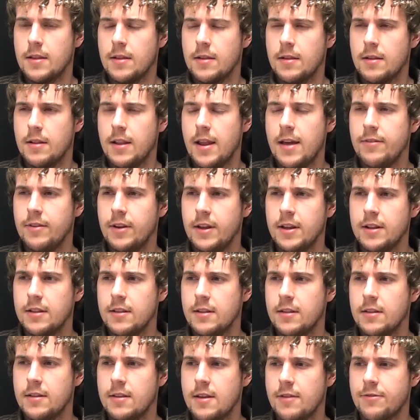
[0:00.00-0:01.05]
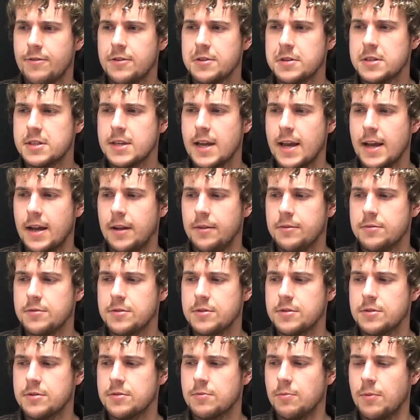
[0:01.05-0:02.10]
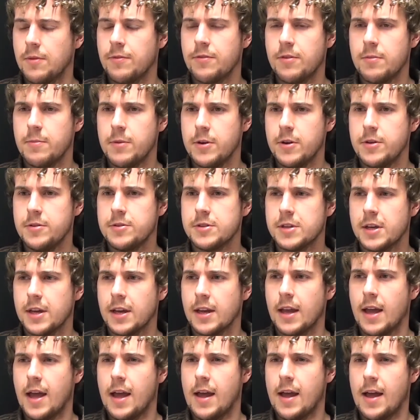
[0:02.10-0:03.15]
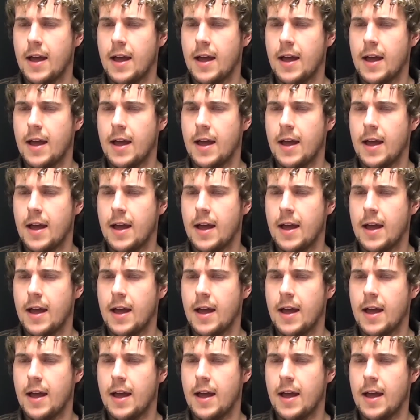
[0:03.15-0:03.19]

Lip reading: Leveling different sounds with the music